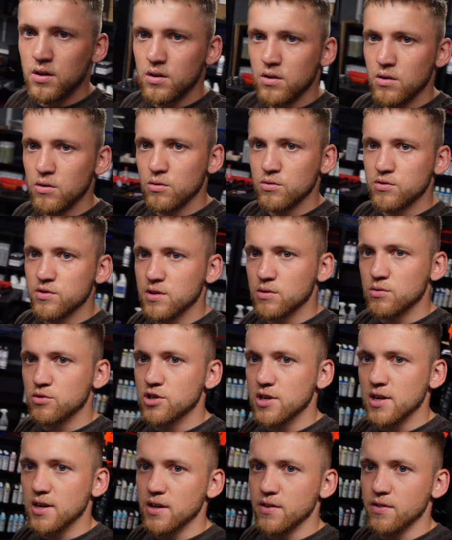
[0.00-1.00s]
Lord's still
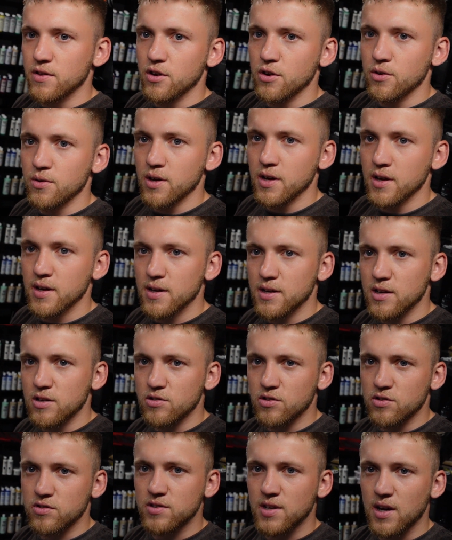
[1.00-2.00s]
chilling in the unit. He's
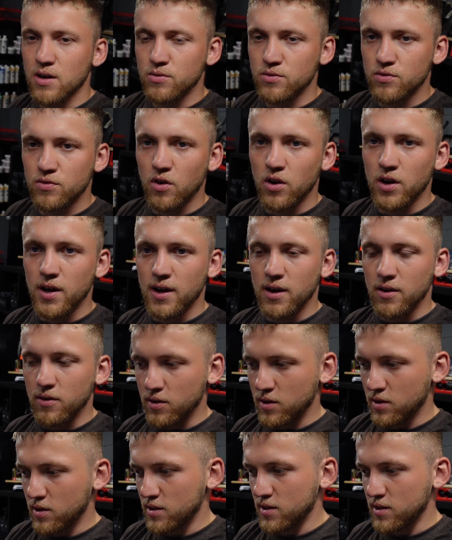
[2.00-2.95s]
just sound right out.